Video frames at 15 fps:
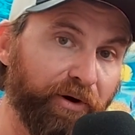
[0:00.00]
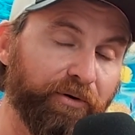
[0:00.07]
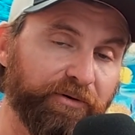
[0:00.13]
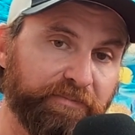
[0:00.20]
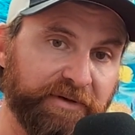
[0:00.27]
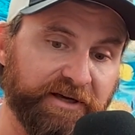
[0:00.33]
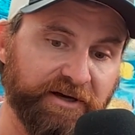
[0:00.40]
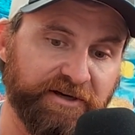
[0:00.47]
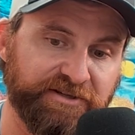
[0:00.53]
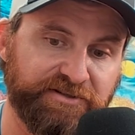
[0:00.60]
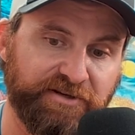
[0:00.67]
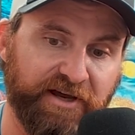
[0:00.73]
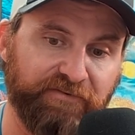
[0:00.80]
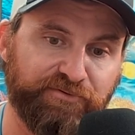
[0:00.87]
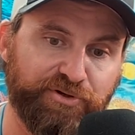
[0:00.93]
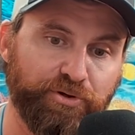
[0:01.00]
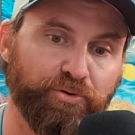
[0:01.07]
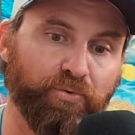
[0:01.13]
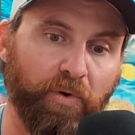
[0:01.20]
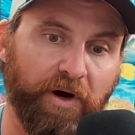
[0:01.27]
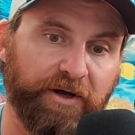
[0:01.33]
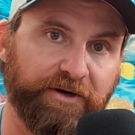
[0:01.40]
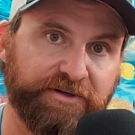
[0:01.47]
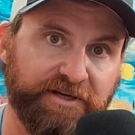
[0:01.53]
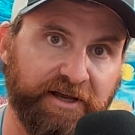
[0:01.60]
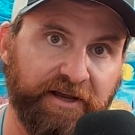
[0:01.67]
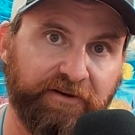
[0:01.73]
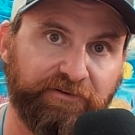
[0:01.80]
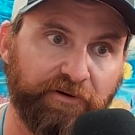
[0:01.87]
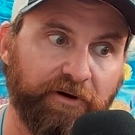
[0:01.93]
because I have 2 water
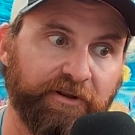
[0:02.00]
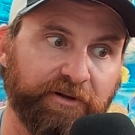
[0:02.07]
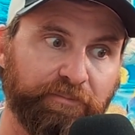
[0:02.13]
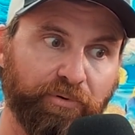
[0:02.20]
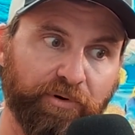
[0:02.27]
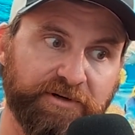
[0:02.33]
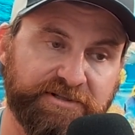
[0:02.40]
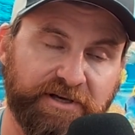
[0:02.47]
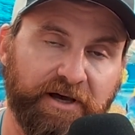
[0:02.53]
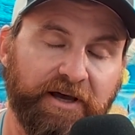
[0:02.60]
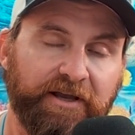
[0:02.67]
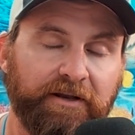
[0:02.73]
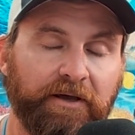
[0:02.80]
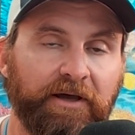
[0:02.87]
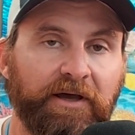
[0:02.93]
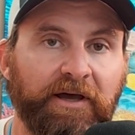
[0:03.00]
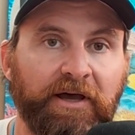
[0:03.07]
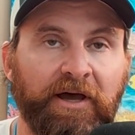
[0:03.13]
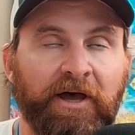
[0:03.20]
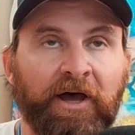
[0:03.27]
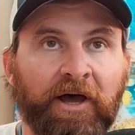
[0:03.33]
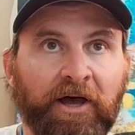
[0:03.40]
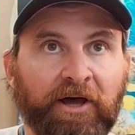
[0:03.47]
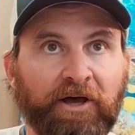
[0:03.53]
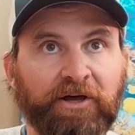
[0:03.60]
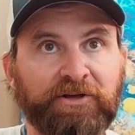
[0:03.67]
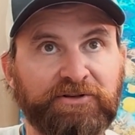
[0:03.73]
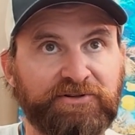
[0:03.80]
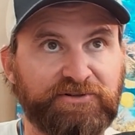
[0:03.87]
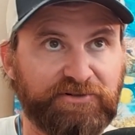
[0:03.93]
tanks on the port side.
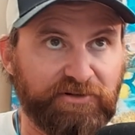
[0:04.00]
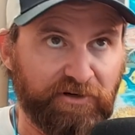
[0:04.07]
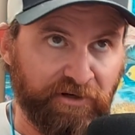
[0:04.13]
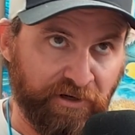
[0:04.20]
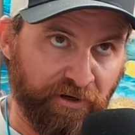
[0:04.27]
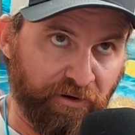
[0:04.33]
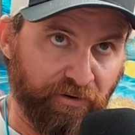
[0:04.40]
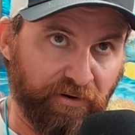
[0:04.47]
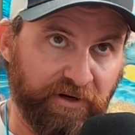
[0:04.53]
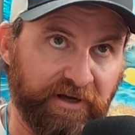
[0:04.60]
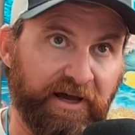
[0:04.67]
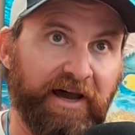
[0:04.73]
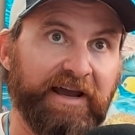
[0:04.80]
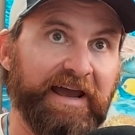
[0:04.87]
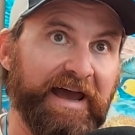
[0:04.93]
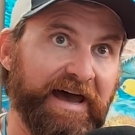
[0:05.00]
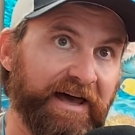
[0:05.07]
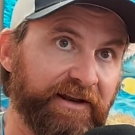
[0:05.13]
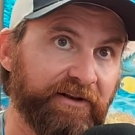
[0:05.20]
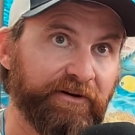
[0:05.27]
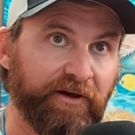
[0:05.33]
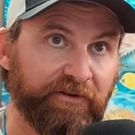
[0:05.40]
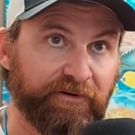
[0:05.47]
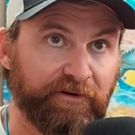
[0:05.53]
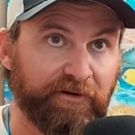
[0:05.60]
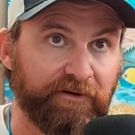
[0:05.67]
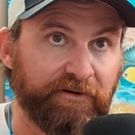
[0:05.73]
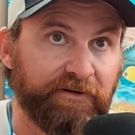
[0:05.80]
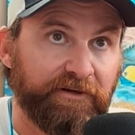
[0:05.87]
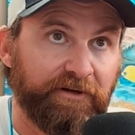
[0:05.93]
So I add
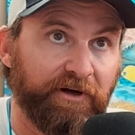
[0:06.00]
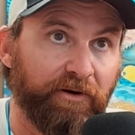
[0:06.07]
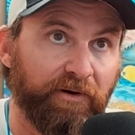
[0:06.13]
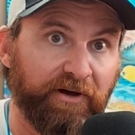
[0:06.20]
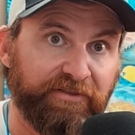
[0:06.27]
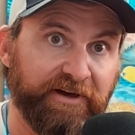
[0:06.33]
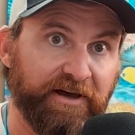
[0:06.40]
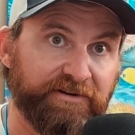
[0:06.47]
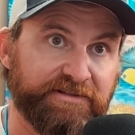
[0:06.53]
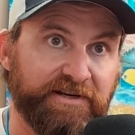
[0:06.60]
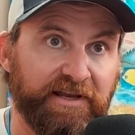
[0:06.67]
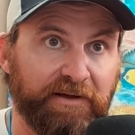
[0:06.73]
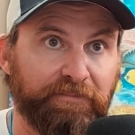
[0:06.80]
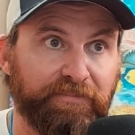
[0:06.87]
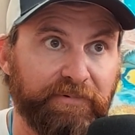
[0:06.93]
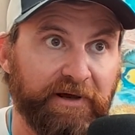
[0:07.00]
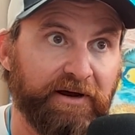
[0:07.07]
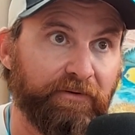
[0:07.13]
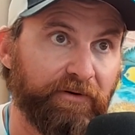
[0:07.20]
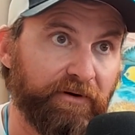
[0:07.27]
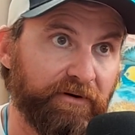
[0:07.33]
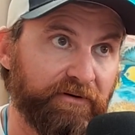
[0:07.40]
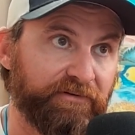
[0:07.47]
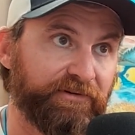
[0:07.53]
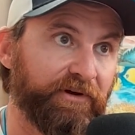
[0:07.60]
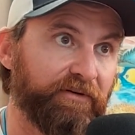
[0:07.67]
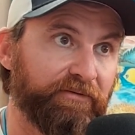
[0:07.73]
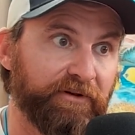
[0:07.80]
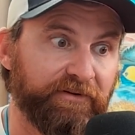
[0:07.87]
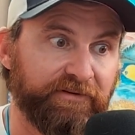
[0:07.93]
another, 1,000 amp hours
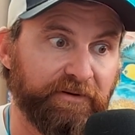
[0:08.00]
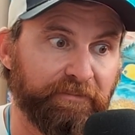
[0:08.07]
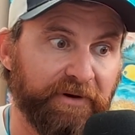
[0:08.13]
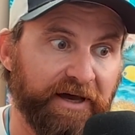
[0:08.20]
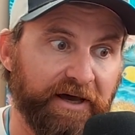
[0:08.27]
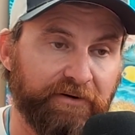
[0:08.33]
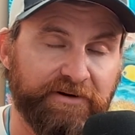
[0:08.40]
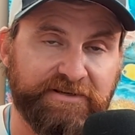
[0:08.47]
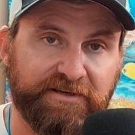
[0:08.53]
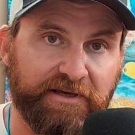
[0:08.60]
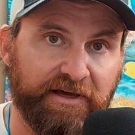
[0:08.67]
of lithium batteries.